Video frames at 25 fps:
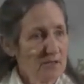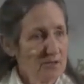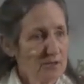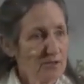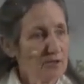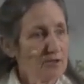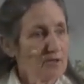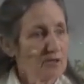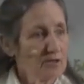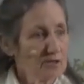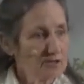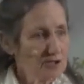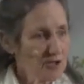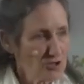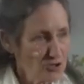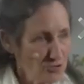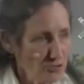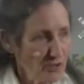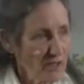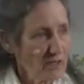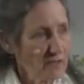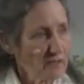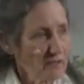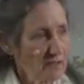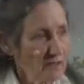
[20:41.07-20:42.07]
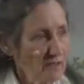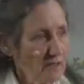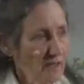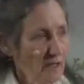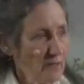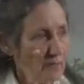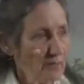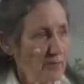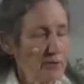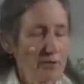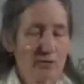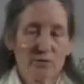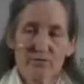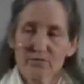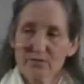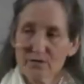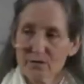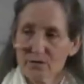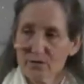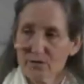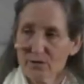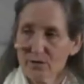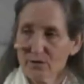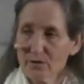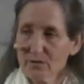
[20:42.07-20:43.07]
you can strengthen that
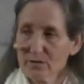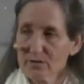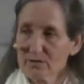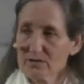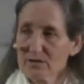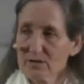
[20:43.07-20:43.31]
pelvic girdle